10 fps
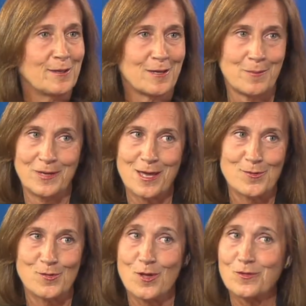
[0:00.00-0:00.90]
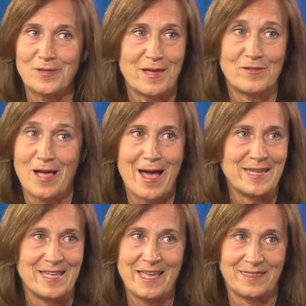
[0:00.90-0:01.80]
coming out of the local level. I
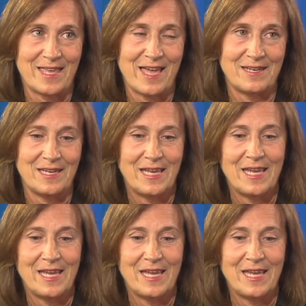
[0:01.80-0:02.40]
get that.